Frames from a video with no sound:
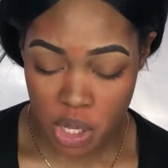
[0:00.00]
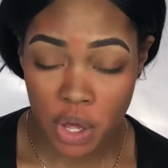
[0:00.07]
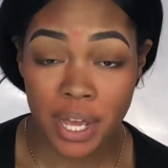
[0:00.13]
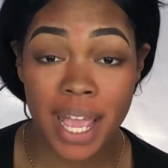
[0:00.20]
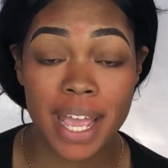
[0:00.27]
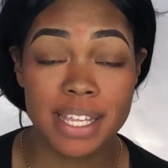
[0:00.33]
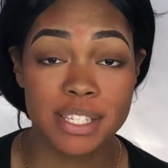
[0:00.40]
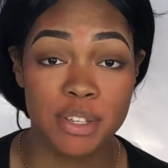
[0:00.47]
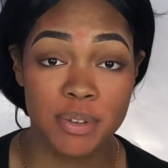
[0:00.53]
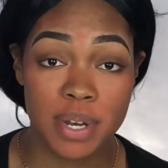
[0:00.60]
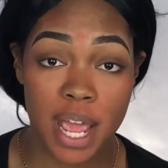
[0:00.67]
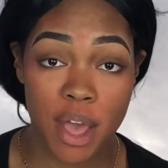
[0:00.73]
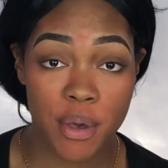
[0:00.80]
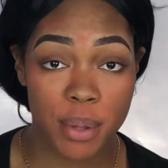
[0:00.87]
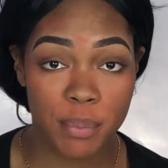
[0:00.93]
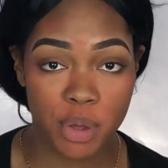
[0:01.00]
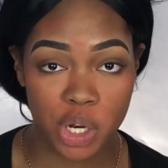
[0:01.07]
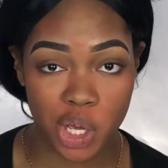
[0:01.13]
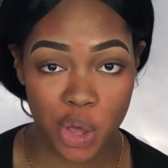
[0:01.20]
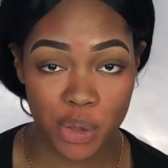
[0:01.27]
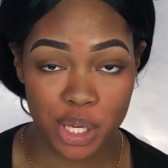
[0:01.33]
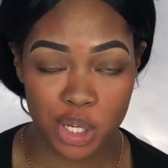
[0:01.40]
Okay, so now I'm
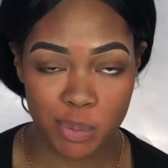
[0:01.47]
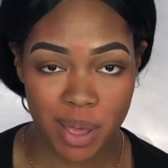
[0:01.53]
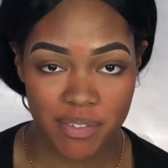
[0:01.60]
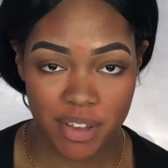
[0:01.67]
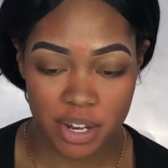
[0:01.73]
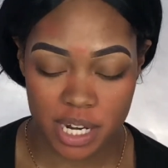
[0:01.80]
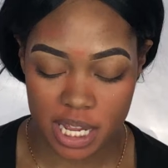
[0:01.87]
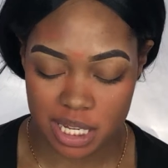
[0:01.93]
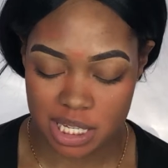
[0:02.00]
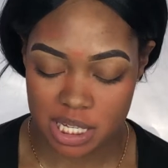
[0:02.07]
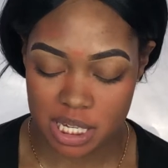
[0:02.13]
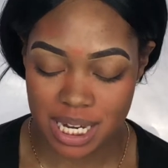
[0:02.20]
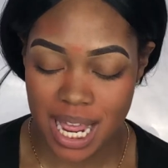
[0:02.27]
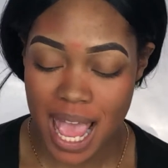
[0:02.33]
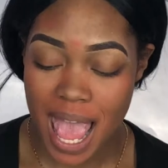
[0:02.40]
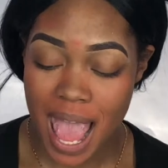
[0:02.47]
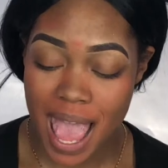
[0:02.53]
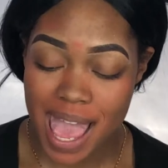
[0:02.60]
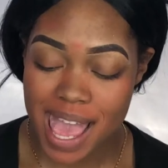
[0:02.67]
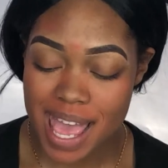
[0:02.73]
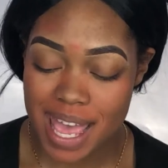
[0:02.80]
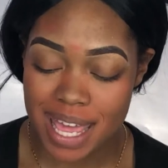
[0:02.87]
gonna go into my foundation,
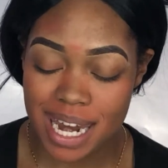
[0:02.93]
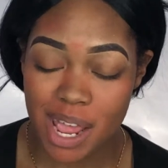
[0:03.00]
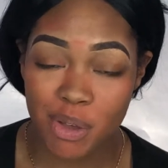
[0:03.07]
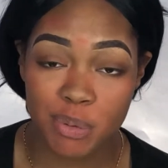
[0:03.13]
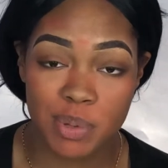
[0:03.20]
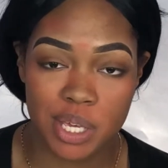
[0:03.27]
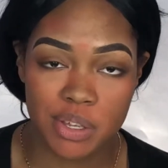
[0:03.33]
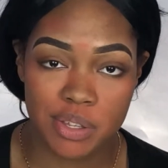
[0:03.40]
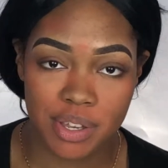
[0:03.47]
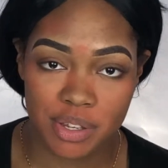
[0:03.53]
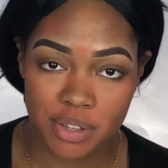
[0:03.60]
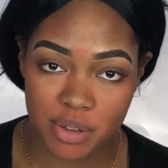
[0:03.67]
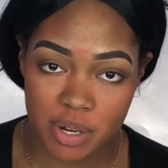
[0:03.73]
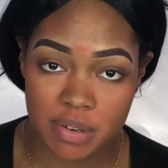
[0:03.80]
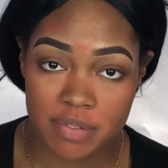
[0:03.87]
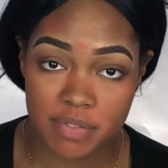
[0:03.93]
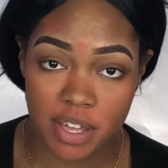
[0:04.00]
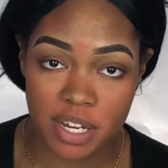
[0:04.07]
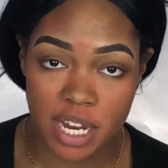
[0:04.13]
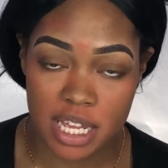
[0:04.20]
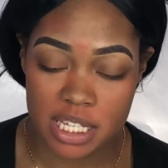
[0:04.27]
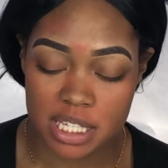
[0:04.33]
and I will be using 2 different
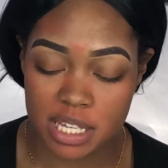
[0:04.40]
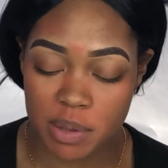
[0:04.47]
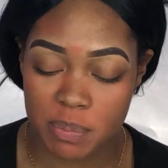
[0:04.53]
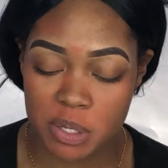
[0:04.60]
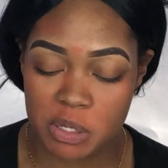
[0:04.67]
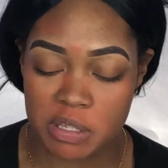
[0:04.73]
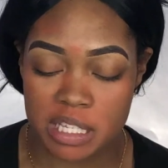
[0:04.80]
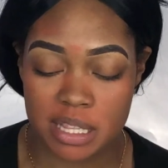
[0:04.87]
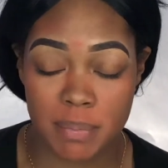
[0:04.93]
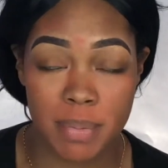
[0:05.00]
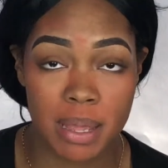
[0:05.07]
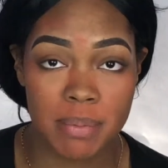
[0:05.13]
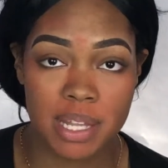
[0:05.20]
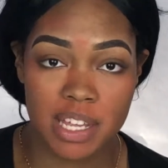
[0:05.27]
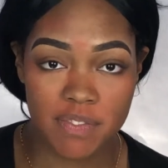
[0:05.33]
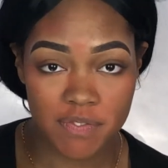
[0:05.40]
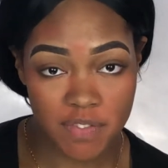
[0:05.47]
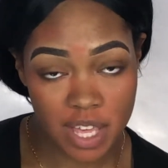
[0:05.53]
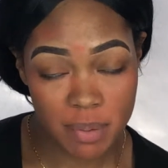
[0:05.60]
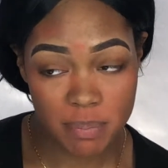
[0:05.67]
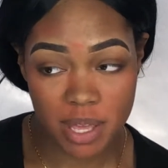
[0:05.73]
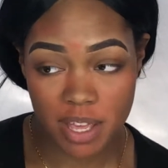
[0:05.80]
foundations. I'll be using the Maybelline
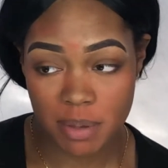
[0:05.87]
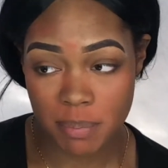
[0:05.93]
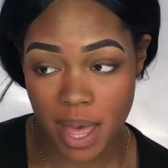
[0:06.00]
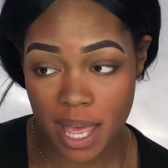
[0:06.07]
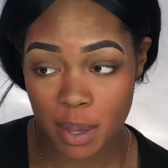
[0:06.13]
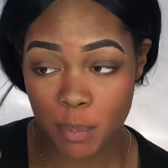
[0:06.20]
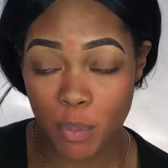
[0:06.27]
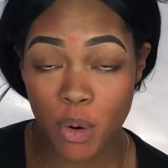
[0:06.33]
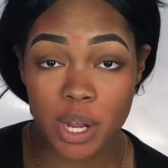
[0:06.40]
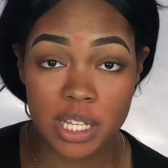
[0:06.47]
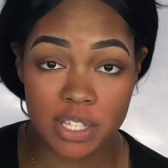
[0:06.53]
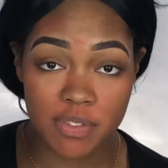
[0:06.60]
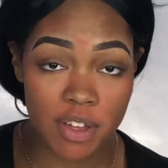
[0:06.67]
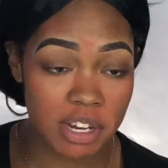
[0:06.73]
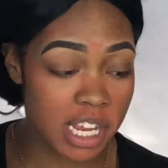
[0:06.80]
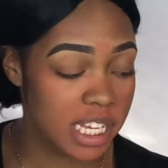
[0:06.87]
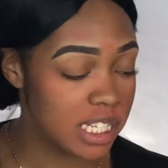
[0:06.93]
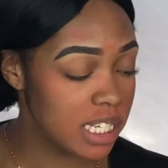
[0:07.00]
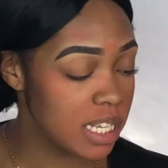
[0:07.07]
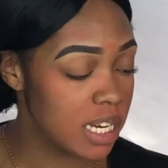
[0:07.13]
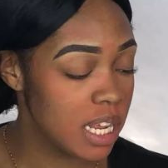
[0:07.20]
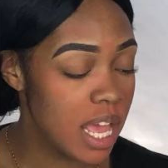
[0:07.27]
Fit Me Matte and Poreless
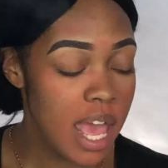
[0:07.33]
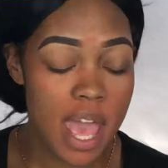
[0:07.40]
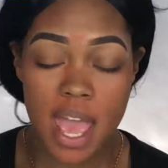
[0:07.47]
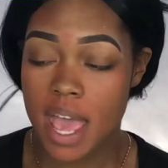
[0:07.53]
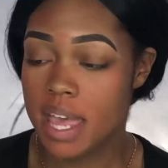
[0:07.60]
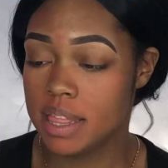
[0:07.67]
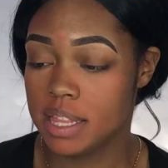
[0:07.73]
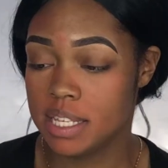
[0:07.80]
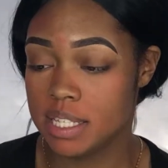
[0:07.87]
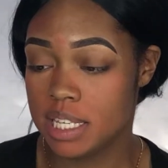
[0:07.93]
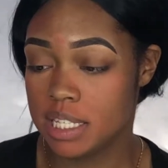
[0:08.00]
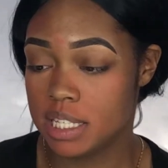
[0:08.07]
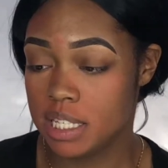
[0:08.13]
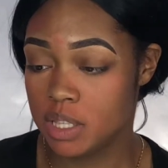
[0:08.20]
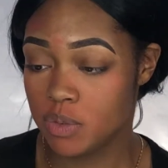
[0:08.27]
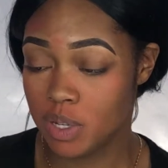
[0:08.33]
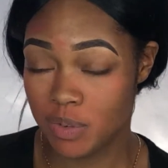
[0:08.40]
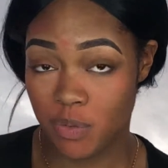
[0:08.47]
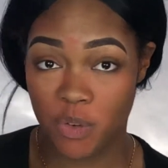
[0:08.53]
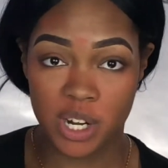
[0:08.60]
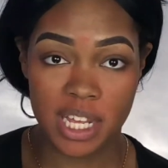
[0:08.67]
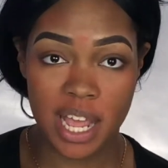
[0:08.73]
foundation, and this is in
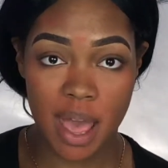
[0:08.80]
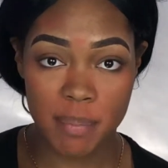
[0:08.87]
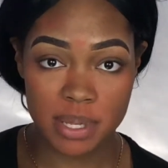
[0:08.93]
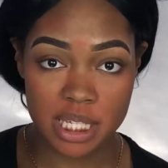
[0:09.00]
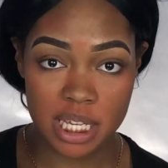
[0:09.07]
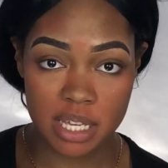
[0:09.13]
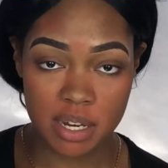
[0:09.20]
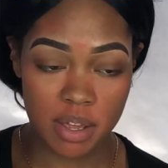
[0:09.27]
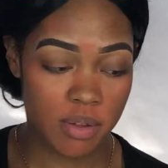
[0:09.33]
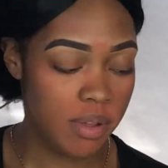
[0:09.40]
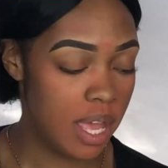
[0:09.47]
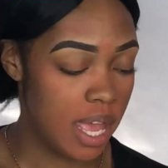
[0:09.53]
340 Cappuccino.